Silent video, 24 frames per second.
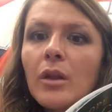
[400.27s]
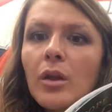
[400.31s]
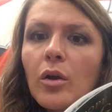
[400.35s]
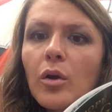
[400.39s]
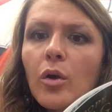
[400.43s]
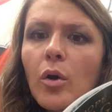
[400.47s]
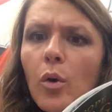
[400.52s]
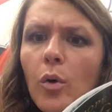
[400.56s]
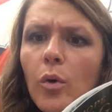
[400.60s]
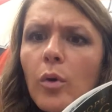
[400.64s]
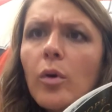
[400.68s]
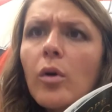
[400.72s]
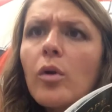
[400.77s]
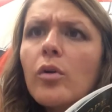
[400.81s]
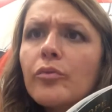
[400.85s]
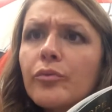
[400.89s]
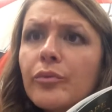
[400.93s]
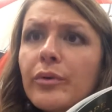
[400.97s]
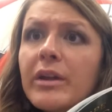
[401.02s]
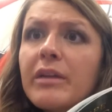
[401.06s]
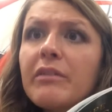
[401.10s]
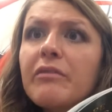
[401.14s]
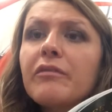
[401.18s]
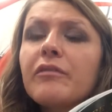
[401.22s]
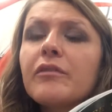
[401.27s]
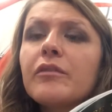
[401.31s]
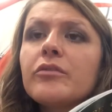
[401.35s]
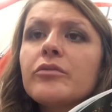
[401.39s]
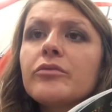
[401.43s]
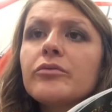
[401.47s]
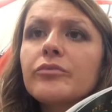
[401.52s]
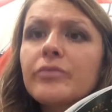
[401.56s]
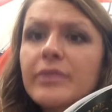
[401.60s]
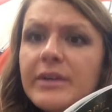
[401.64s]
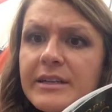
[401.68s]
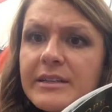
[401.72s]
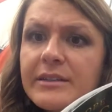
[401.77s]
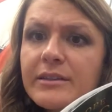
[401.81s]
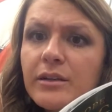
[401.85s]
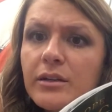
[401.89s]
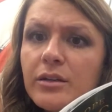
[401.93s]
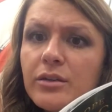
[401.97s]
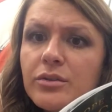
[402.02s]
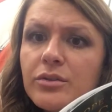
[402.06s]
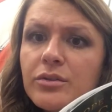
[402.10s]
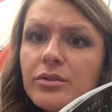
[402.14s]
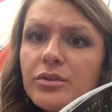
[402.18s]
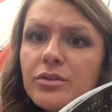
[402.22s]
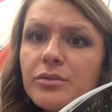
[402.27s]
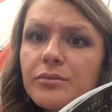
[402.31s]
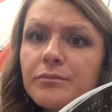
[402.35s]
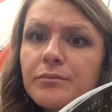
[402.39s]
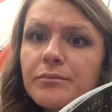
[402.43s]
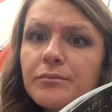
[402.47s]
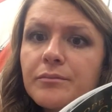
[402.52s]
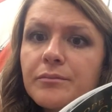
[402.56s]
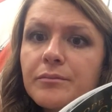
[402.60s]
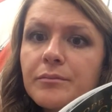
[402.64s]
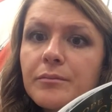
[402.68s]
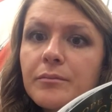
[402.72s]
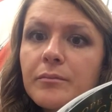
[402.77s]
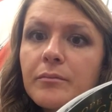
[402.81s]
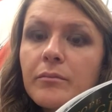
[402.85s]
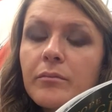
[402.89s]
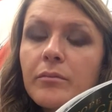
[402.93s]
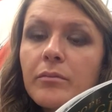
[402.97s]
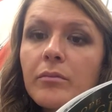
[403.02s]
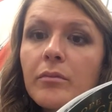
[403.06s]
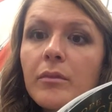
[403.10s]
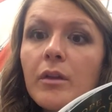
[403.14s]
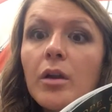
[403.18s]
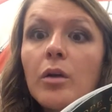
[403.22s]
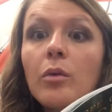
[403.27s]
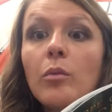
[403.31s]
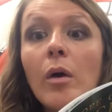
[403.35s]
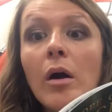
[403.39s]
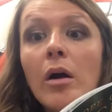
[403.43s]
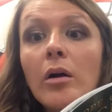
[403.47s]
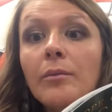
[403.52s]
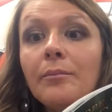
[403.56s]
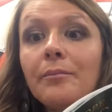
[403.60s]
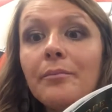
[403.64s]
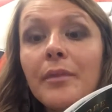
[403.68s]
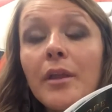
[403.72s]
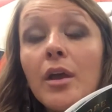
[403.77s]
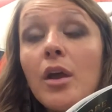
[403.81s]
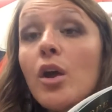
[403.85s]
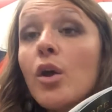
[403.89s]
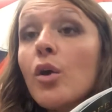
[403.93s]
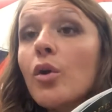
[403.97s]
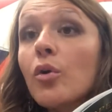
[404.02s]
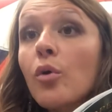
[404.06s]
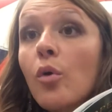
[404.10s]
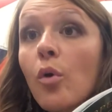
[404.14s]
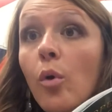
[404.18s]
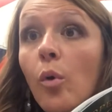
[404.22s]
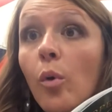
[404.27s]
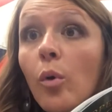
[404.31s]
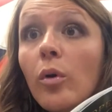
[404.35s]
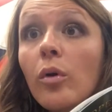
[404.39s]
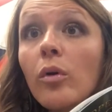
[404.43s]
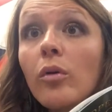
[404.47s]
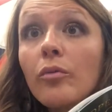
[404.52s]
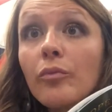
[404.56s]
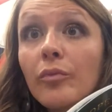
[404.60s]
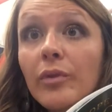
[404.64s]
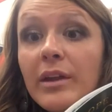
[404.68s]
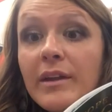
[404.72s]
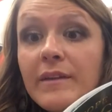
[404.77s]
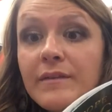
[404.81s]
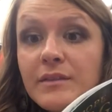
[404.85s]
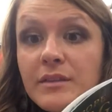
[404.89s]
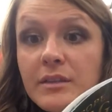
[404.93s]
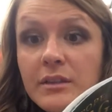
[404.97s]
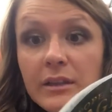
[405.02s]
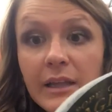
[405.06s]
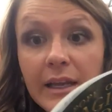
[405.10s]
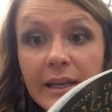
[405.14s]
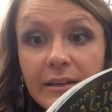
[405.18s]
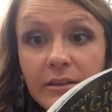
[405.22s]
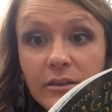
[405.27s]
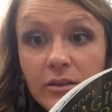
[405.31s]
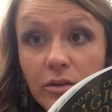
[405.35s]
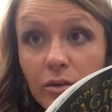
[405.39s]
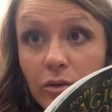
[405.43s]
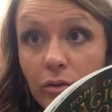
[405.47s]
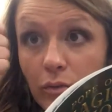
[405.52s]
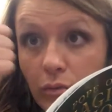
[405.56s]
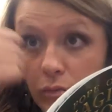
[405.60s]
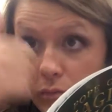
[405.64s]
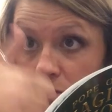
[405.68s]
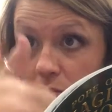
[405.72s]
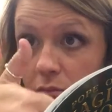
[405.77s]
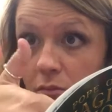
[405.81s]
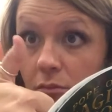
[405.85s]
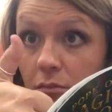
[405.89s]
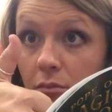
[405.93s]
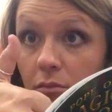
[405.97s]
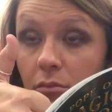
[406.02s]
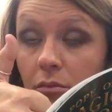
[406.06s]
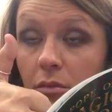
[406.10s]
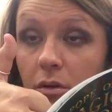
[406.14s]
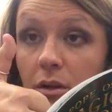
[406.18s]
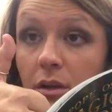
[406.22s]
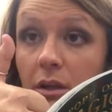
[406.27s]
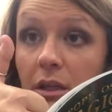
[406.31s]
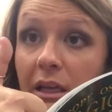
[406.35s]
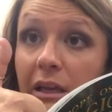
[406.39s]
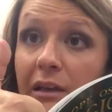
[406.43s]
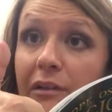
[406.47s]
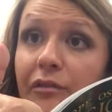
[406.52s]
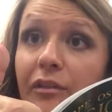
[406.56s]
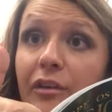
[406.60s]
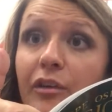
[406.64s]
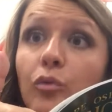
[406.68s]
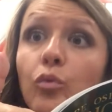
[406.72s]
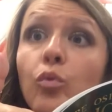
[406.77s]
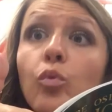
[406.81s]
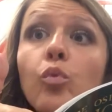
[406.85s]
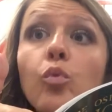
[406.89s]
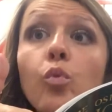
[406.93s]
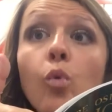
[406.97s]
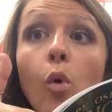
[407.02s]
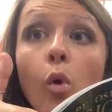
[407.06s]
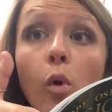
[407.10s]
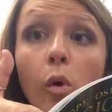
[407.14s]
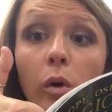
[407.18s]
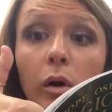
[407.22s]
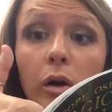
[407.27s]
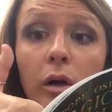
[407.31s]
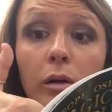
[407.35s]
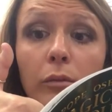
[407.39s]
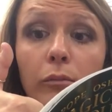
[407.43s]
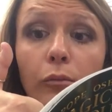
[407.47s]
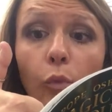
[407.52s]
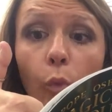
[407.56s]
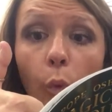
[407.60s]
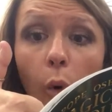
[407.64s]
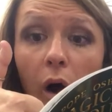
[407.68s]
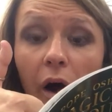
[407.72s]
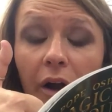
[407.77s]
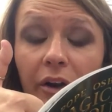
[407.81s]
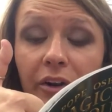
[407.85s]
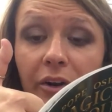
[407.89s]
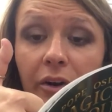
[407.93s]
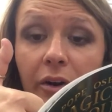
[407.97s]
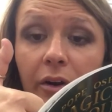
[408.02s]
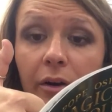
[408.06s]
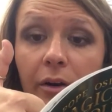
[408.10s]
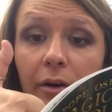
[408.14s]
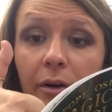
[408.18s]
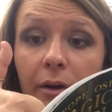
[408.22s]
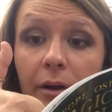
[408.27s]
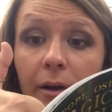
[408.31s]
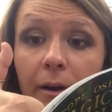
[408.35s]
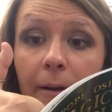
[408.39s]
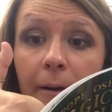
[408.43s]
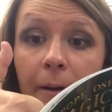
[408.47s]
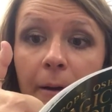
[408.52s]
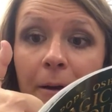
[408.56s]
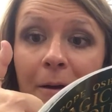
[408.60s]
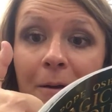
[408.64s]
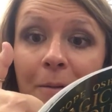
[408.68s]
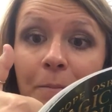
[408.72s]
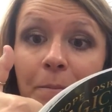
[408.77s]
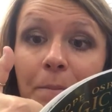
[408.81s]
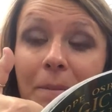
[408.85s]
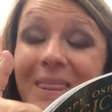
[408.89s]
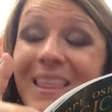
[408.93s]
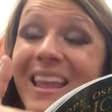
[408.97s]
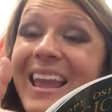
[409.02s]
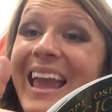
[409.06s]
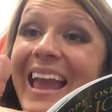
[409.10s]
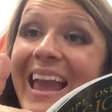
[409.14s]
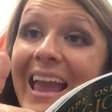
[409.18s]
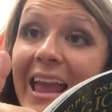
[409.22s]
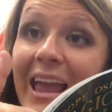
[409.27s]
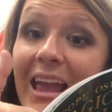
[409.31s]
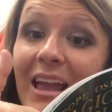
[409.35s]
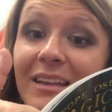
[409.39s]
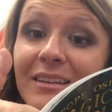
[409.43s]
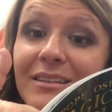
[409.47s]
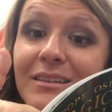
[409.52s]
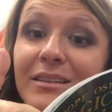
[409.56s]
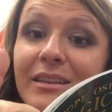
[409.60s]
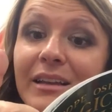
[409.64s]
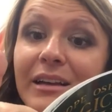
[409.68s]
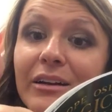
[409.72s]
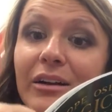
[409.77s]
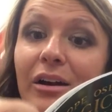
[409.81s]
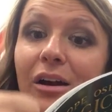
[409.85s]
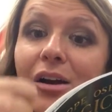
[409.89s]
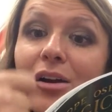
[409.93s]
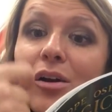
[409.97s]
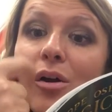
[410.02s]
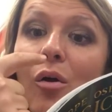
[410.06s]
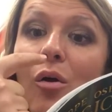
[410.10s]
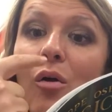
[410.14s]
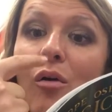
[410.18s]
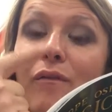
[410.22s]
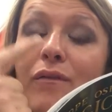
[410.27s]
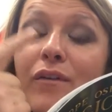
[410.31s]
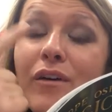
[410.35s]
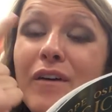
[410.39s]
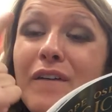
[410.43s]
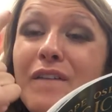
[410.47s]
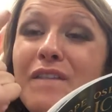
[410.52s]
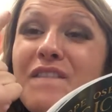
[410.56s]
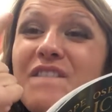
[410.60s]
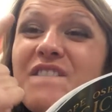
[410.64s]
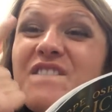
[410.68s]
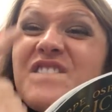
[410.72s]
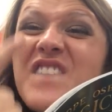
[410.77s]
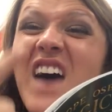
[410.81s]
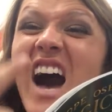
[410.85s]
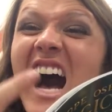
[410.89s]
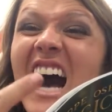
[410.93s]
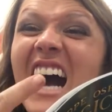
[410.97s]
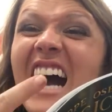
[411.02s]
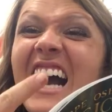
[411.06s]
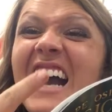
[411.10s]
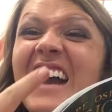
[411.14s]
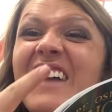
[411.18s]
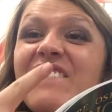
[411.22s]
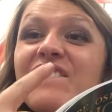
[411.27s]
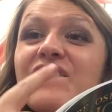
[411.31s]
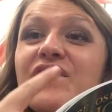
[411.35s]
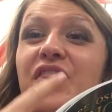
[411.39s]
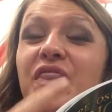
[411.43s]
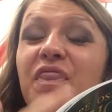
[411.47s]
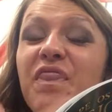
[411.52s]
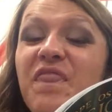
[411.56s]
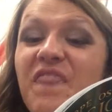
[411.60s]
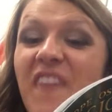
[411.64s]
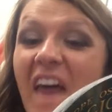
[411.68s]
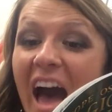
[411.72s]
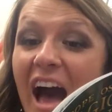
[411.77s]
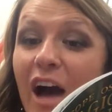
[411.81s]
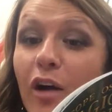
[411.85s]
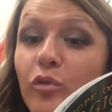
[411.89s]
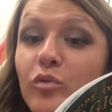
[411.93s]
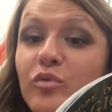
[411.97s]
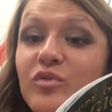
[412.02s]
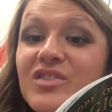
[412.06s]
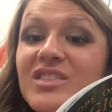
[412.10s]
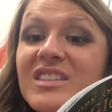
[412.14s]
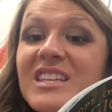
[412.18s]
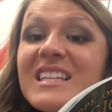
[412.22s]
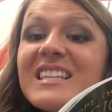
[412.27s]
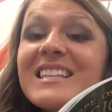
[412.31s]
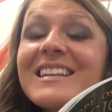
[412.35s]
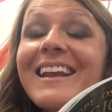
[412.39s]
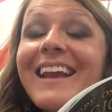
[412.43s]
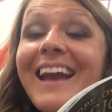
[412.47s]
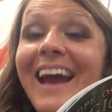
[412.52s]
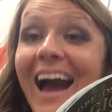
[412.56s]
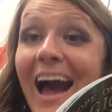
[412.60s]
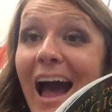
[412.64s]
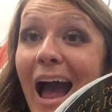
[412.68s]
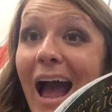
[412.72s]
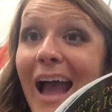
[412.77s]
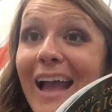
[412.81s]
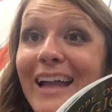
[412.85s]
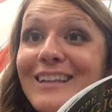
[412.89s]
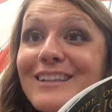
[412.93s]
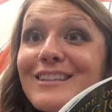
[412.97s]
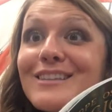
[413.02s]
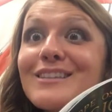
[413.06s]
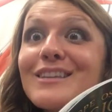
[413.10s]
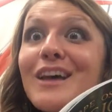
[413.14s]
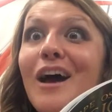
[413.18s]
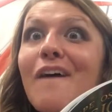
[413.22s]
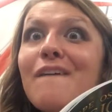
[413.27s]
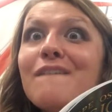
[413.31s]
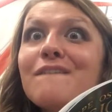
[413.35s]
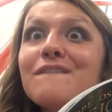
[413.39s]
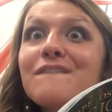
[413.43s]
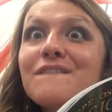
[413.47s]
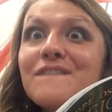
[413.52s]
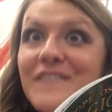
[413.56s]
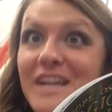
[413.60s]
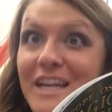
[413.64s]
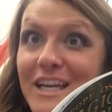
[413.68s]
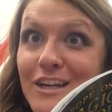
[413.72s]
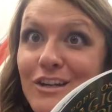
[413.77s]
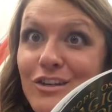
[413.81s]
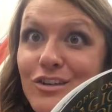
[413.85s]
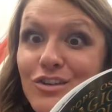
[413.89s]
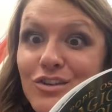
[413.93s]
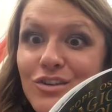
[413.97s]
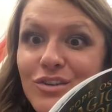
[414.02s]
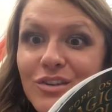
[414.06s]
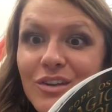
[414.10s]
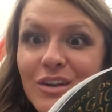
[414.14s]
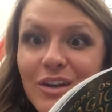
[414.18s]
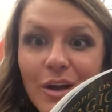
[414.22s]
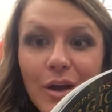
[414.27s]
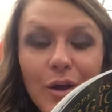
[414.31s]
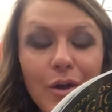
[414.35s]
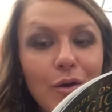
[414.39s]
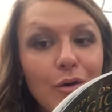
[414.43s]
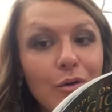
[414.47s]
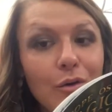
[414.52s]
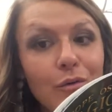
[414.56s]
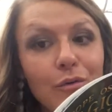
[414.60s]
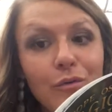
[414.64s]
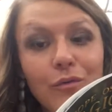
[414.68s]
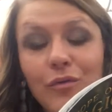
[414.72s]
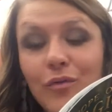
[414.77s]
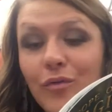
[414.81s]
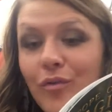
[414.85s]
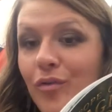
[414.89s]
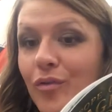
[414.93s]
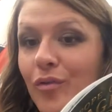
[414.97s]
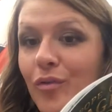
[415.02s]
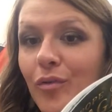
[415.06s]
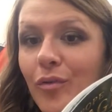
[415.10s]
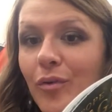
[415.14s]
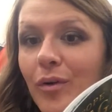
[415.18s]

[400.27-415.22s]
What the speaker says: Coral reef research. Well, coral reefs like to live in warm water, and there are over 5,000 kinds of fish. Whew.